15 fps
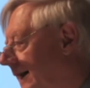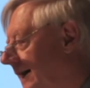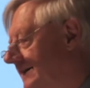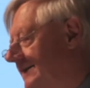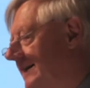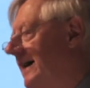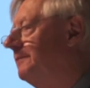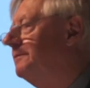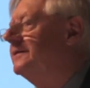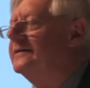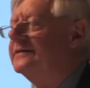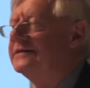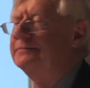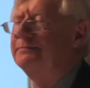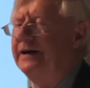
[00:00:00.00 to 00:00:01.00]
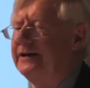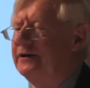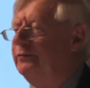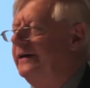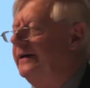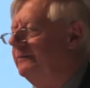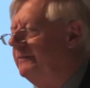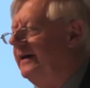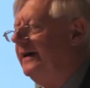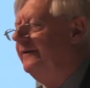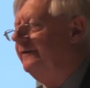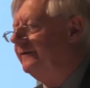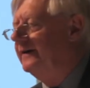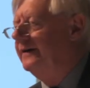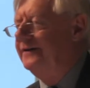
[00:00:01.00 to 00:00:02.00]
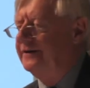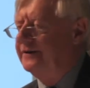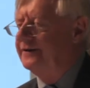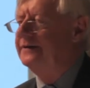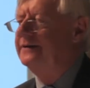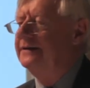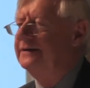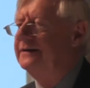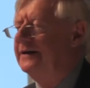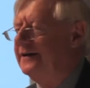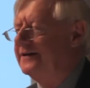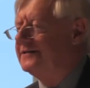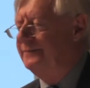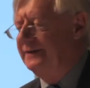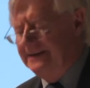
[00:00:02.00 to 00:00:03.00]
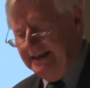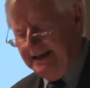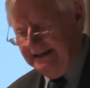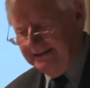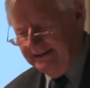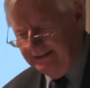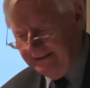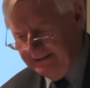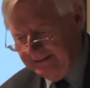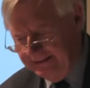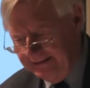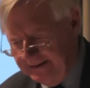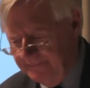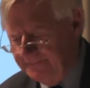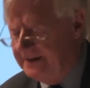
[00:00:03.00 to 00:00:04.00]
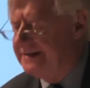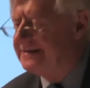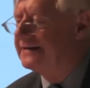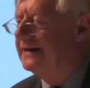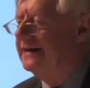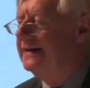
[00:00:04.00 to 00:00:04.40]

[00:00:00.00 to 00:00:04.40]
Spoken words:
as it happens by Queen Maeve and her husband, Elil. This